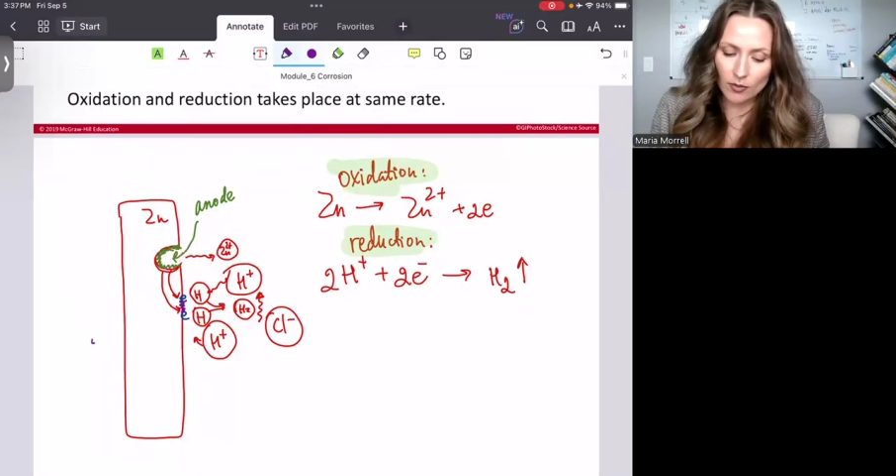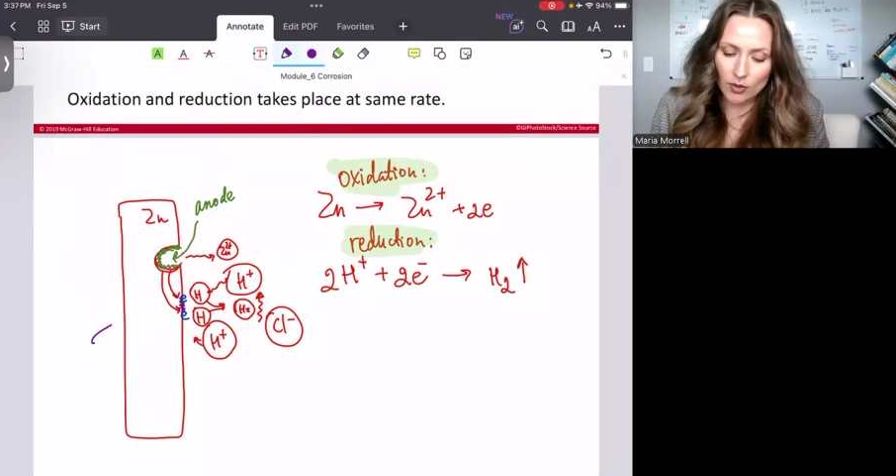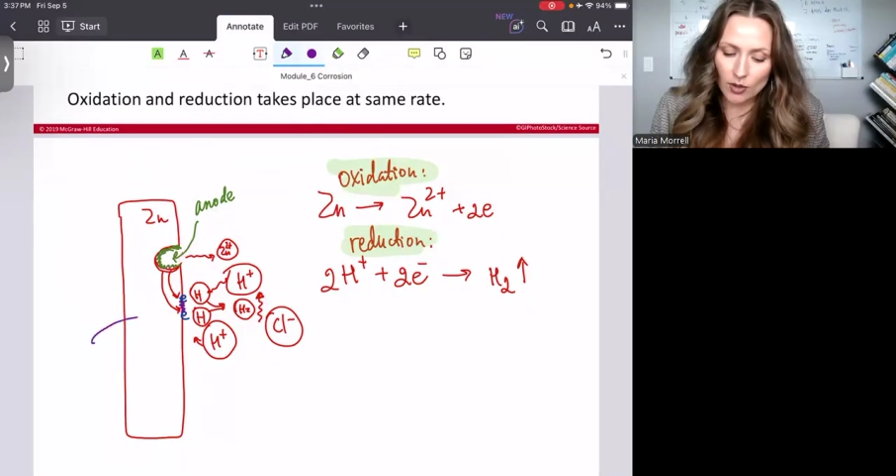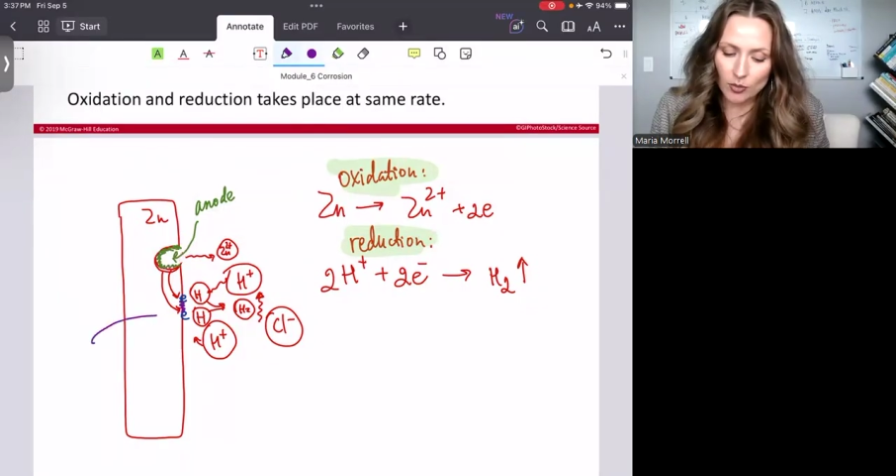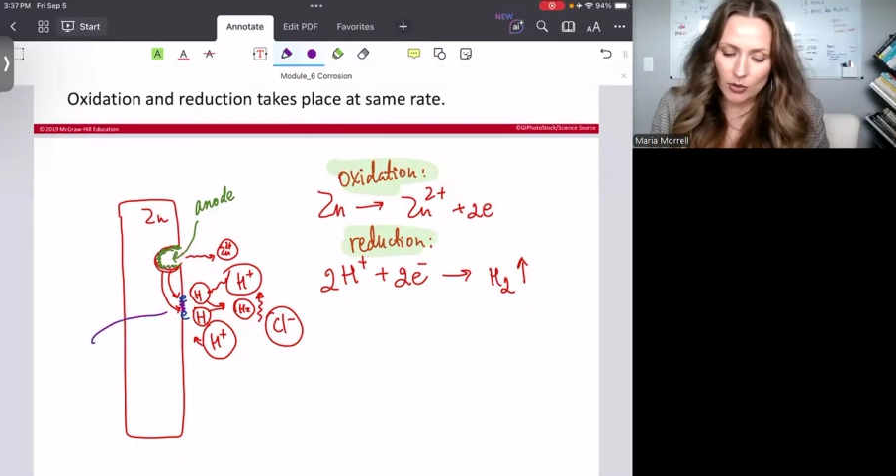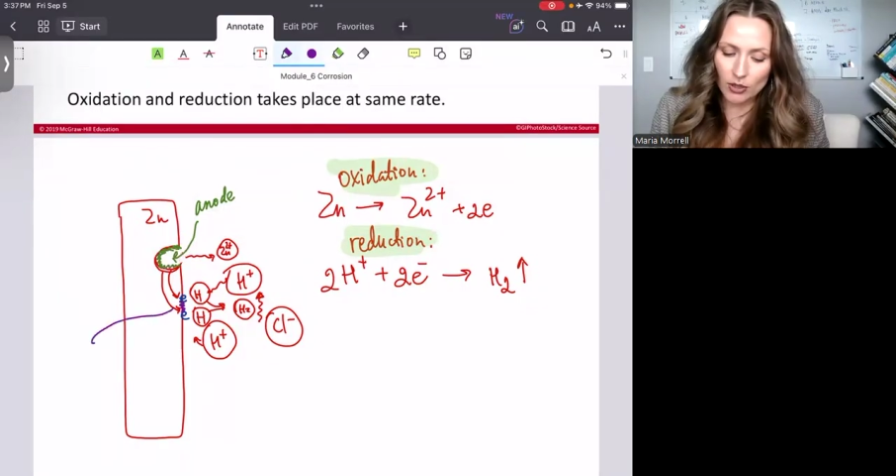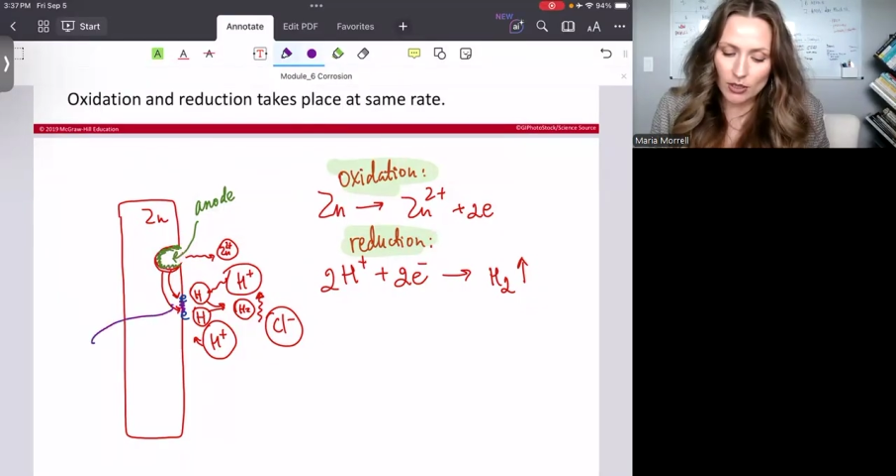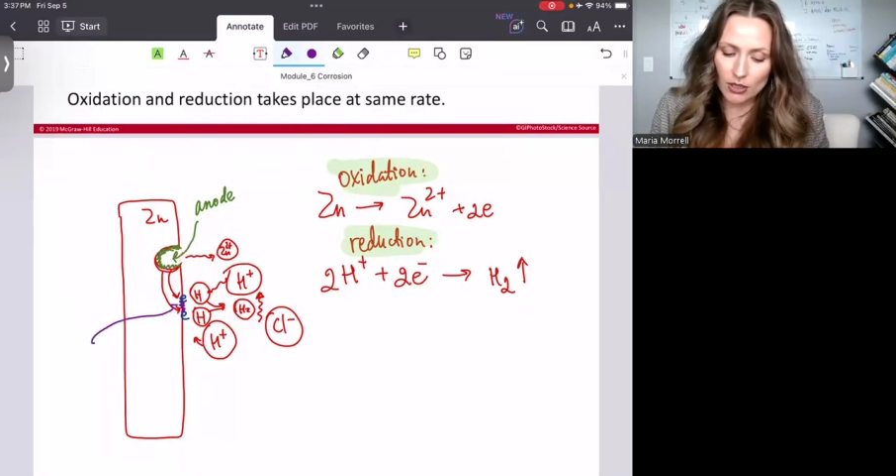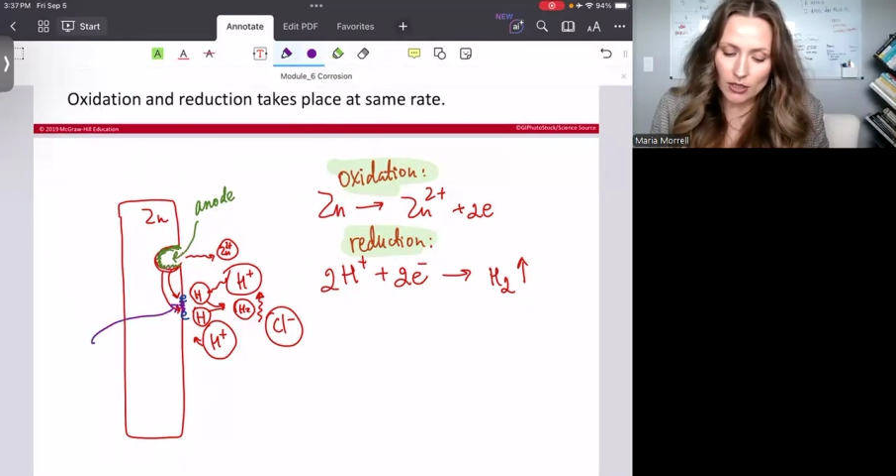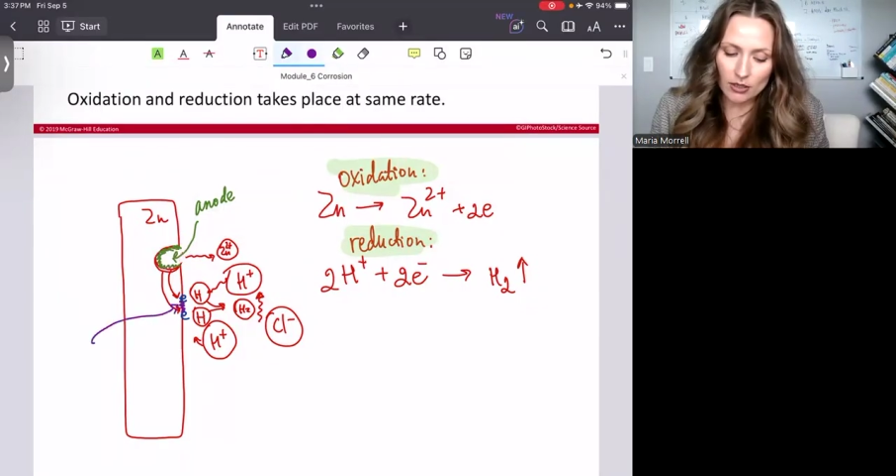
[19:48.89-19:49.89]
I'm going to put it
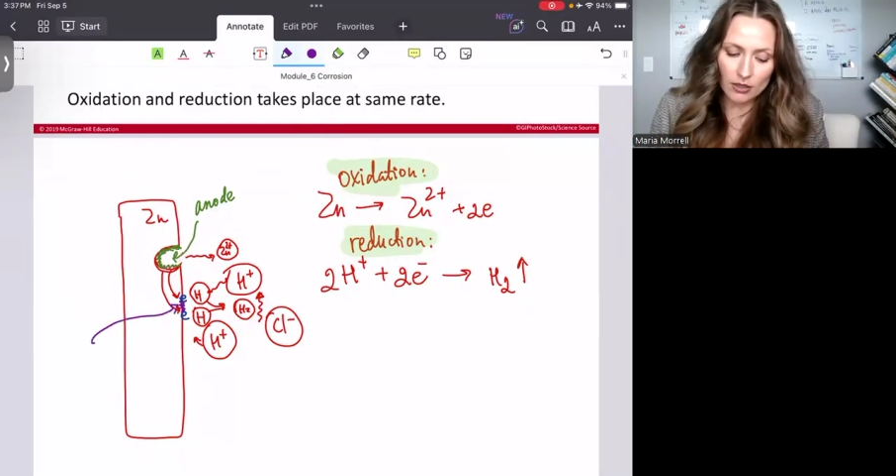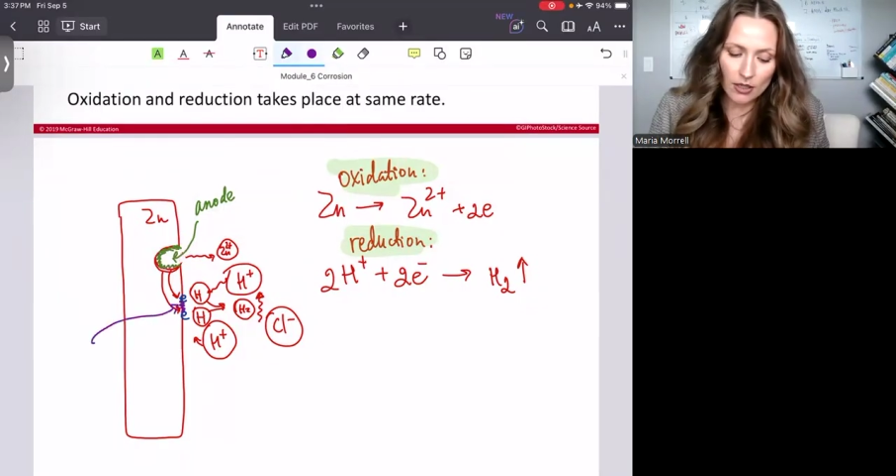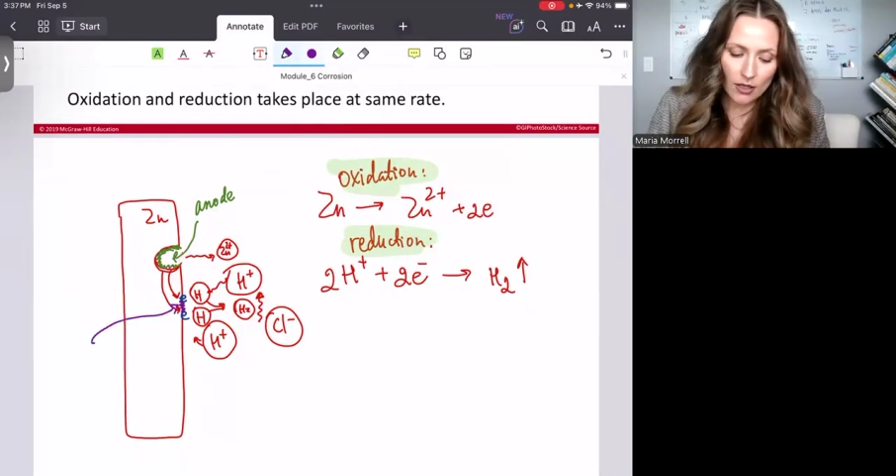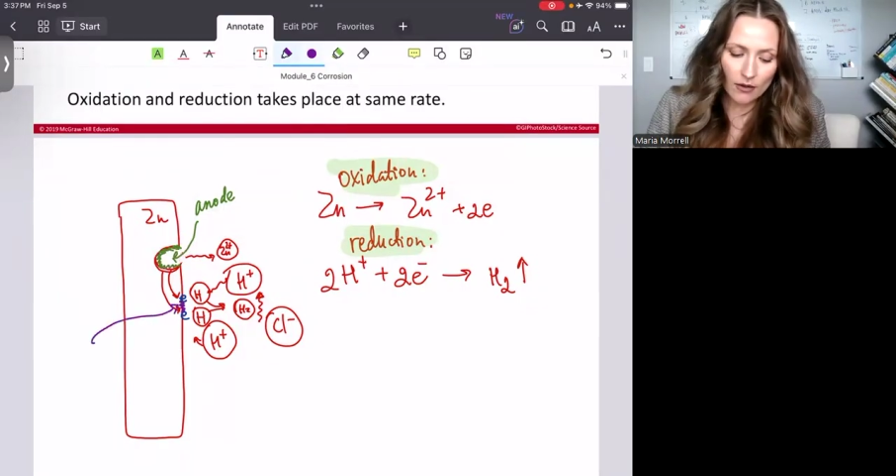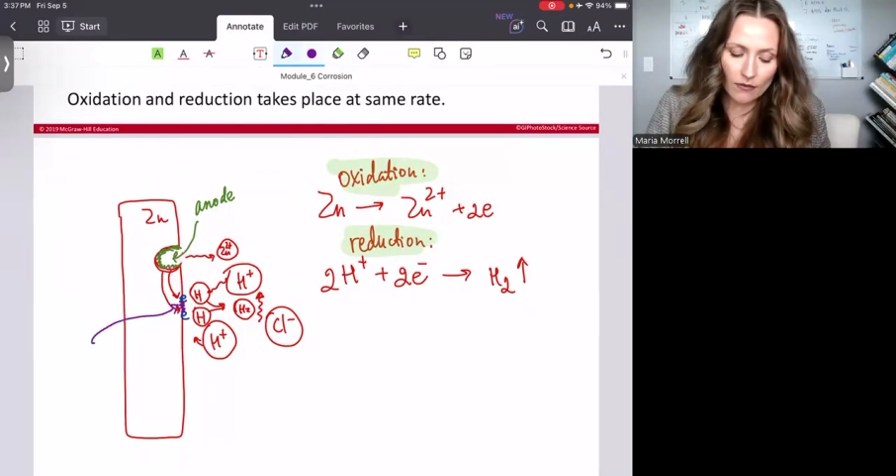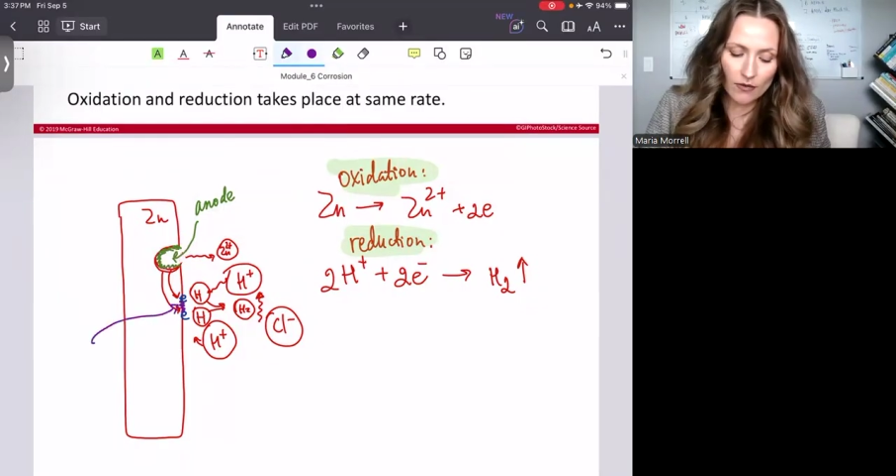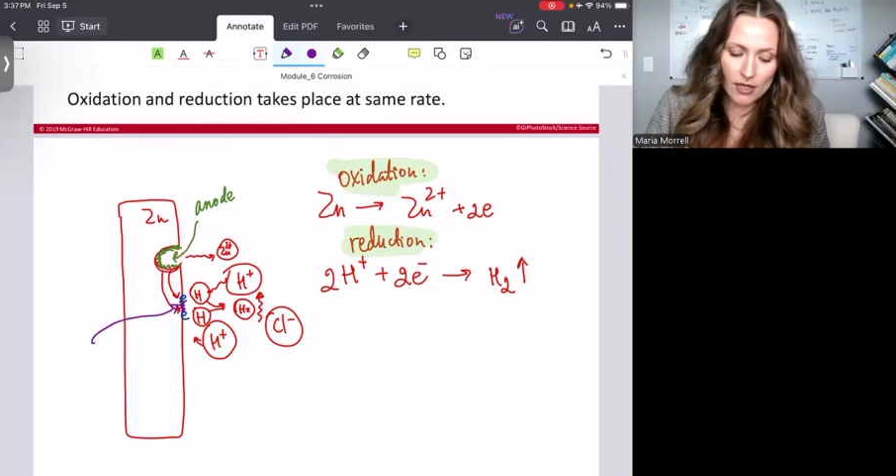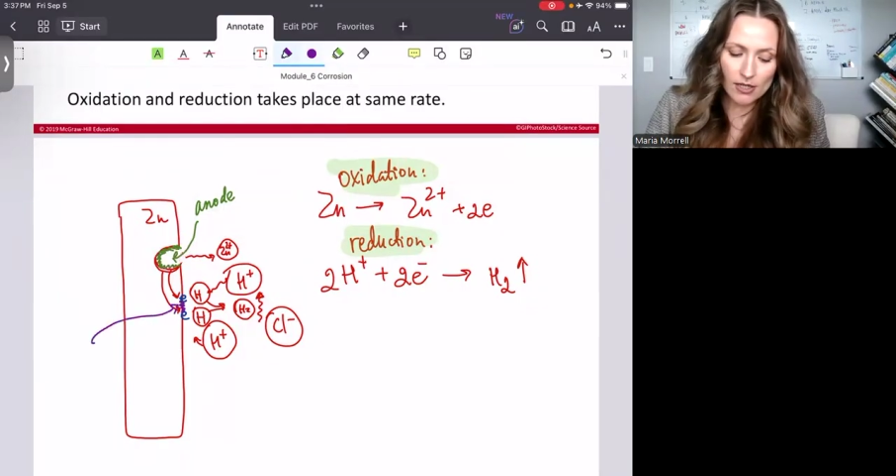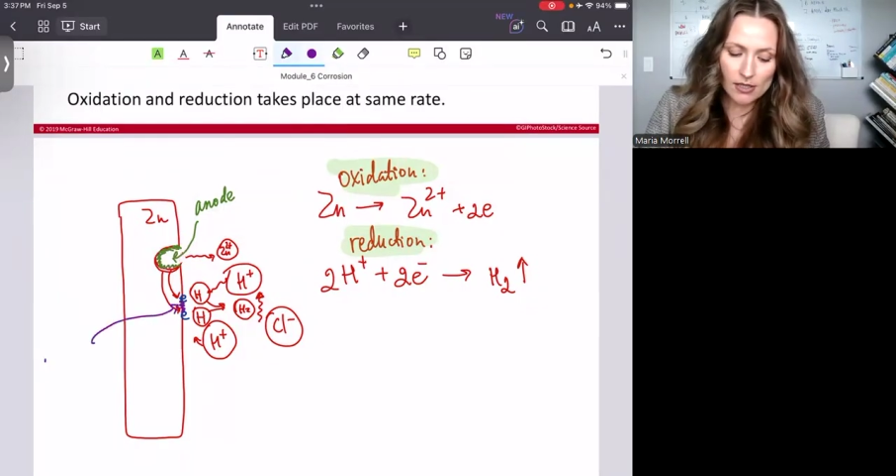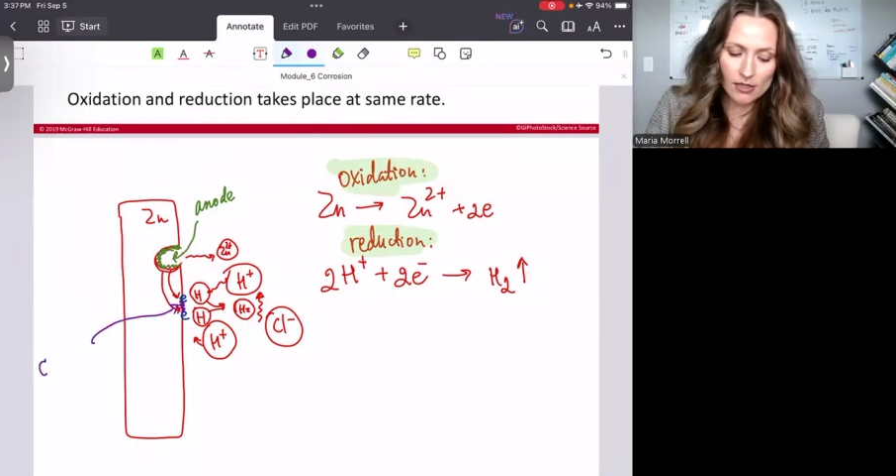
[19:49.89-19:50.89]
here.
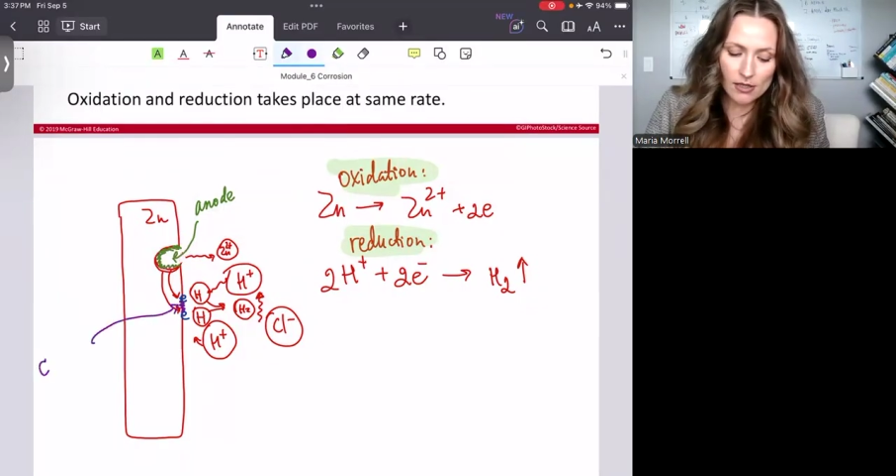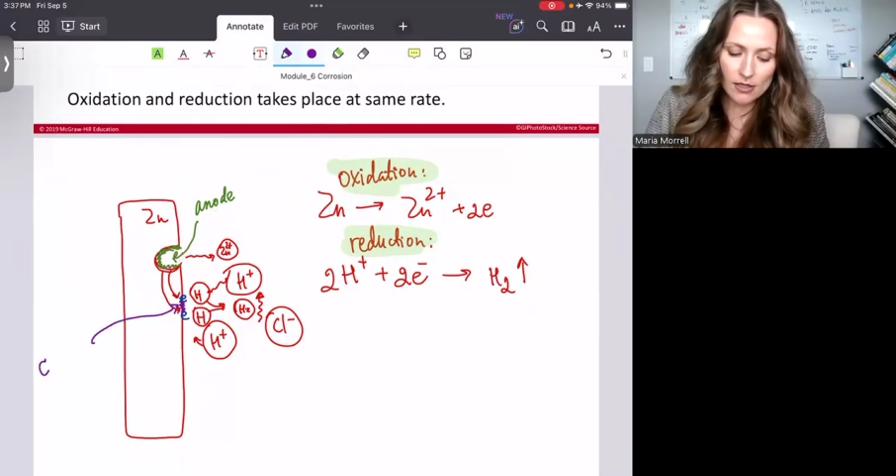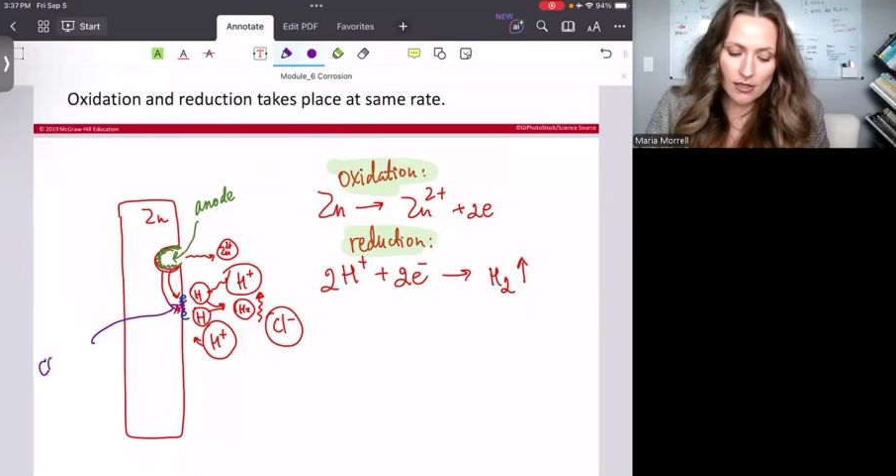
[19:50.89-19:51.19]
This